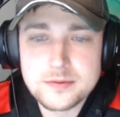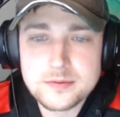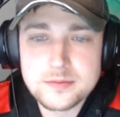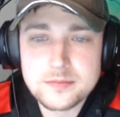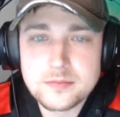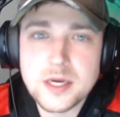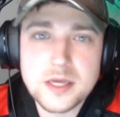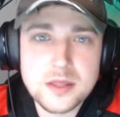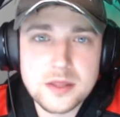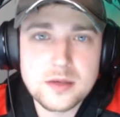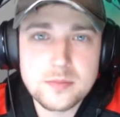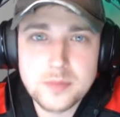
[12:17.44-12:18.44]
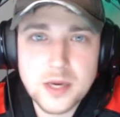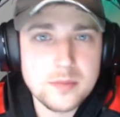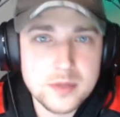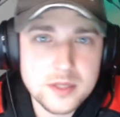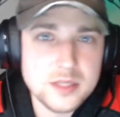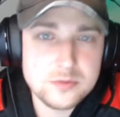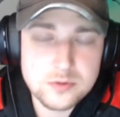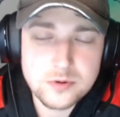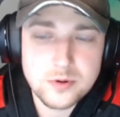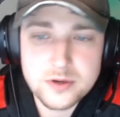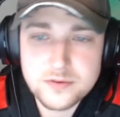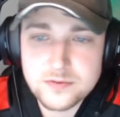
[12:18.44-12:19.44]
make the payment that's
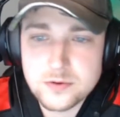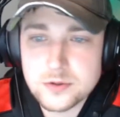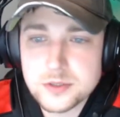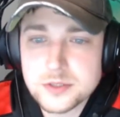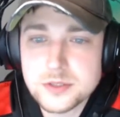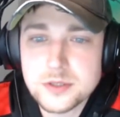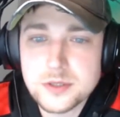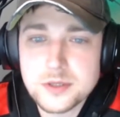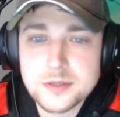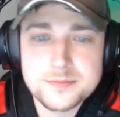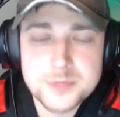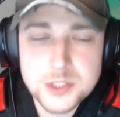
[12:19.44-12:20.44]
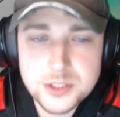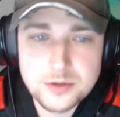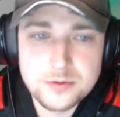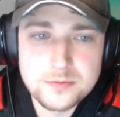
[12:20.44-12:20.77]
required, of course. So